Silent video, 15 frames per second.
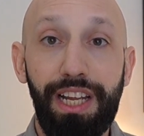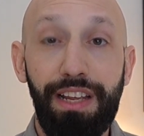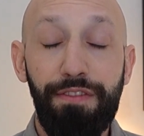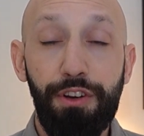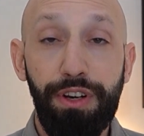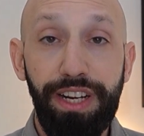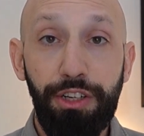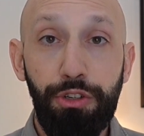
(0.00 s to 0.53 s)
If
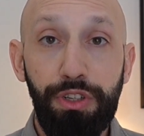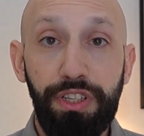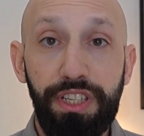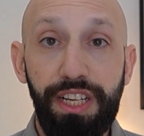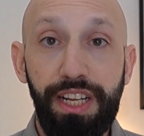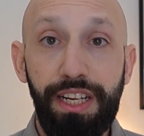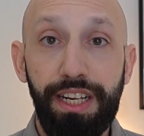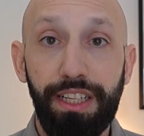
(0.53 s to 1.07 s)
you're
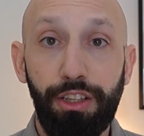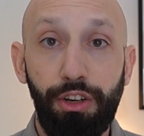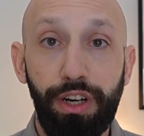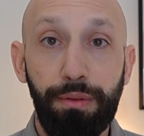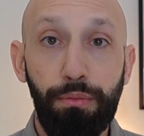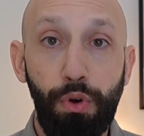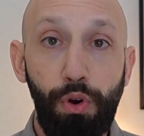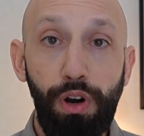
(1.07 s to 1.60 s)
interested in
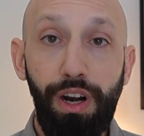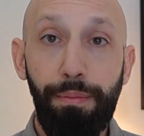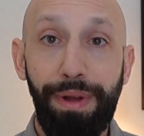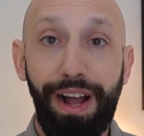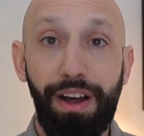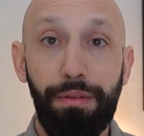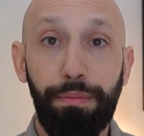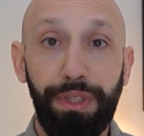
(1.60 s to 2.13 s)
learning more
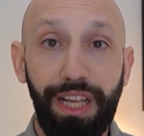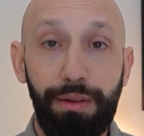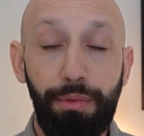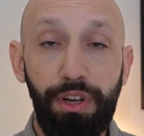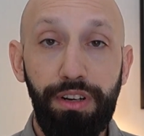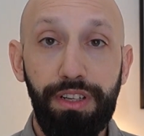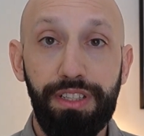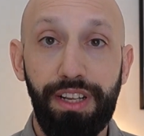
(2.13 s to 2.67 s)
about
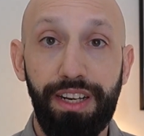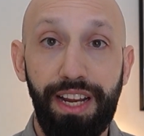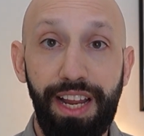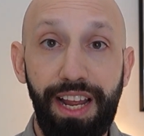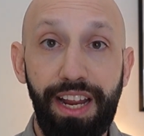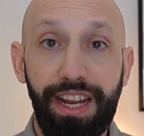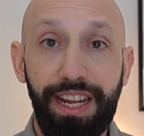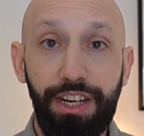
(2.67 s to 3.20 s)
playbooks and
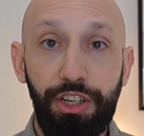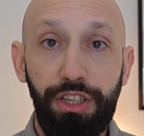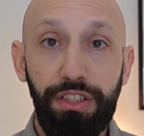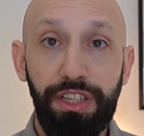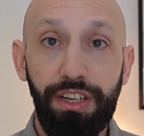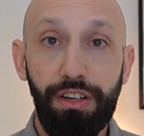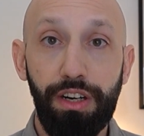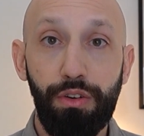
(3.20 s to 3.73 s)
AI agents
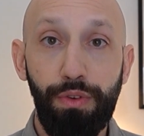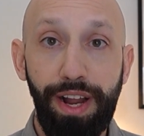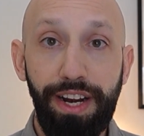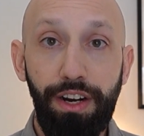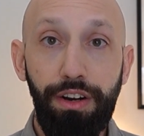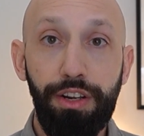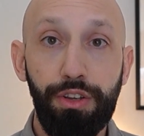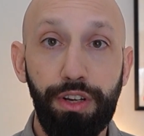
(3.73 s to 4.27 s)
here at
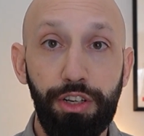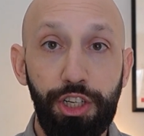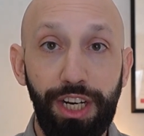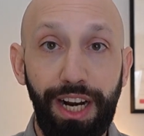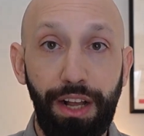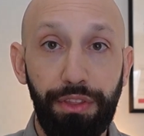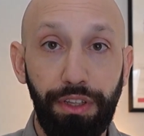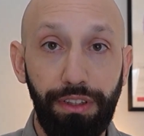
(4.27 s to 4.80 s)
Writer, you can
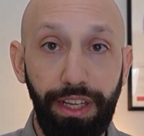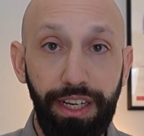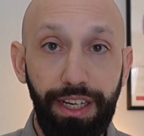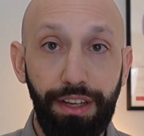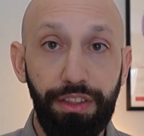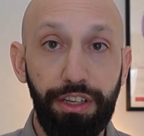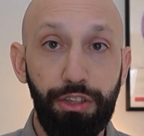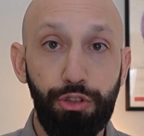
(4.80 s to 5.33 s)
check out the link
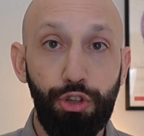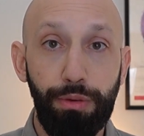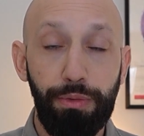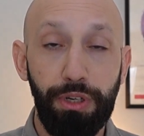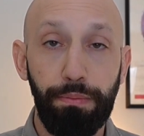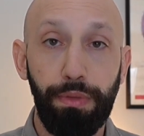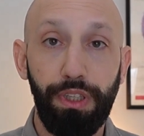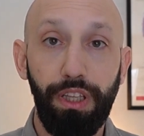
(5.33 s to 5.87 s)
in the
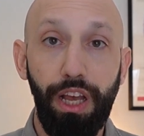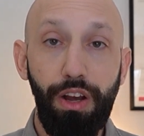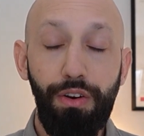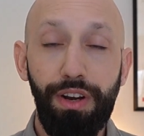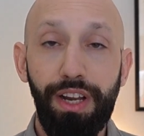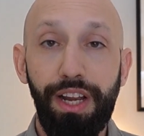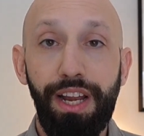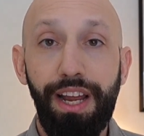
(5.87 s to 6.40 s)
description below.